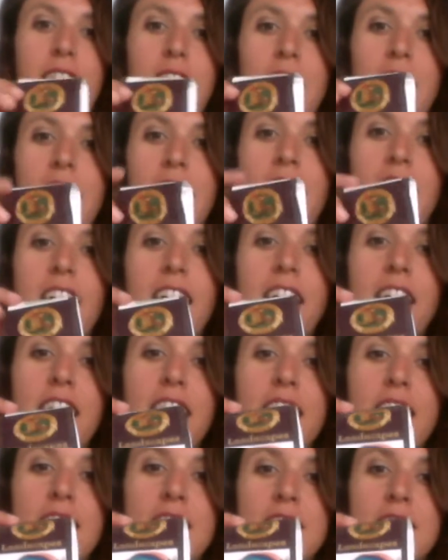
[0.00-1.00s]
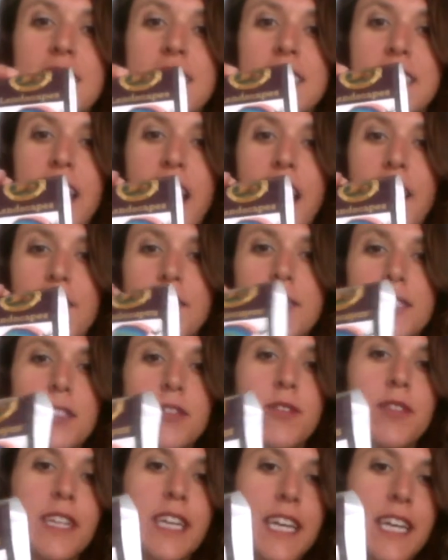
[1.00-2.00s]
and I just
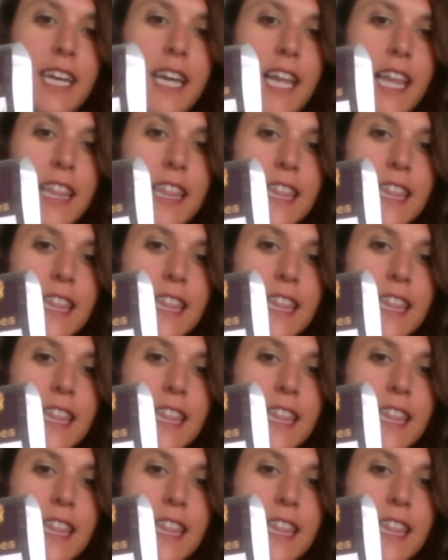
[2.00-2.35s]
absolutely